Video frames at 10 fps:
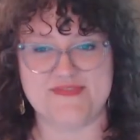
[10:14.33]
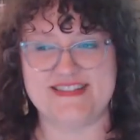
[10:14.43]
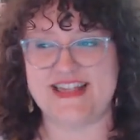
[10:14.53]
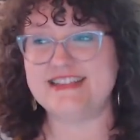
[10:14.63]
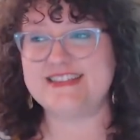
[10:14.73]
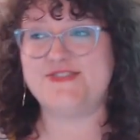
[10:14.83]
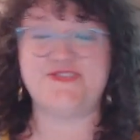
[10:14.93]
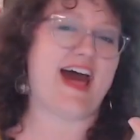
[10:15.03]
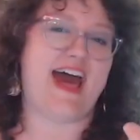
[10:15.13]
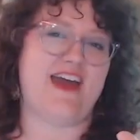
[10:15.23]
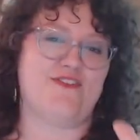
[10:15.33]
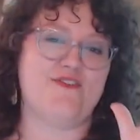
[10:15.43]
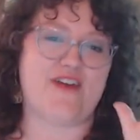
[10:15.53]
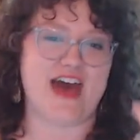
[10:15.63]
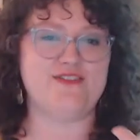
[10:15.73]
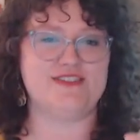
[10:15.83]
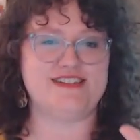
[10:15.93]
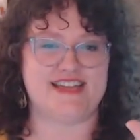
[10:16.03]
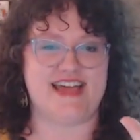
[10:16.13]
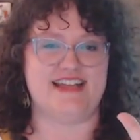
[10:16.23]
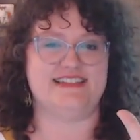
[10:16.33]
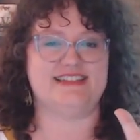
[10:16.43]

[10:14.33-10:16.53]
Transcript: so that's five of the 10.